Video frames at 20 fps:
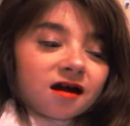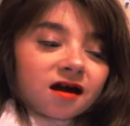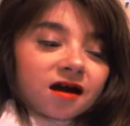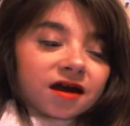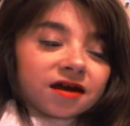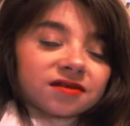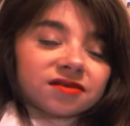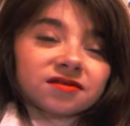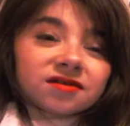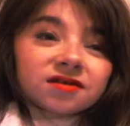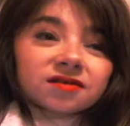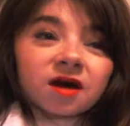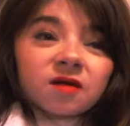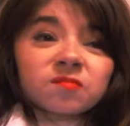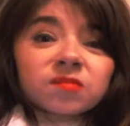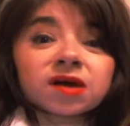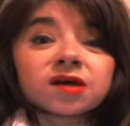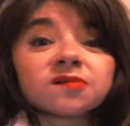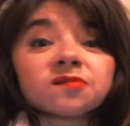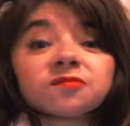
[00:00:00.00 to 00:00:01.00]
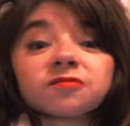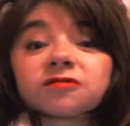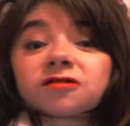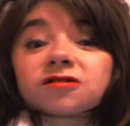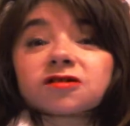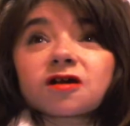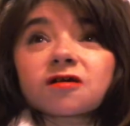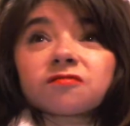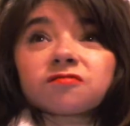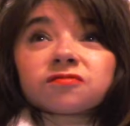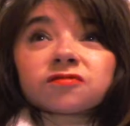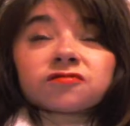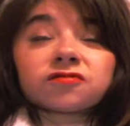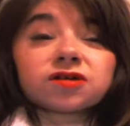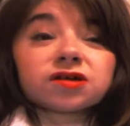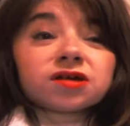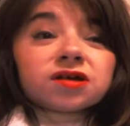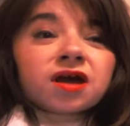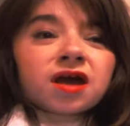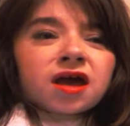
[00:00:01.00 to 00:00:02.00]
I think that makes for a
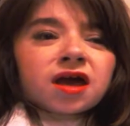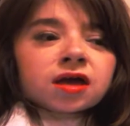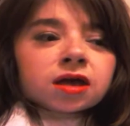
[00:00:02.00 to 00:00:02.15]
really